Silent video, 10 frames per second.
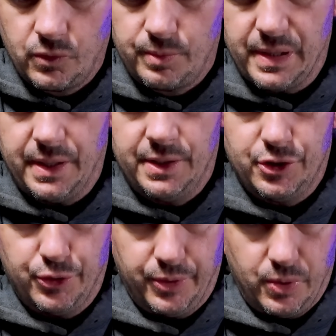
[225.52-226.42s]
About
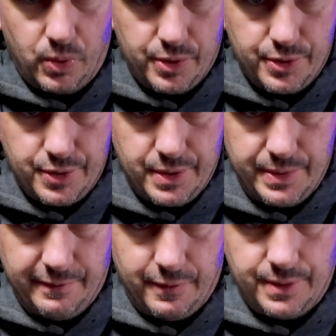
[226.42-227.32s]
1 3/4 or so
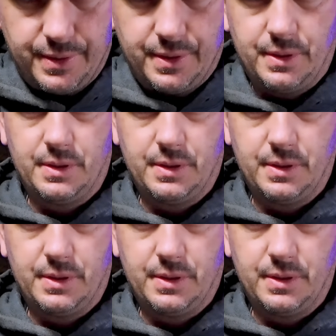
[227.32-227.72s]
difference.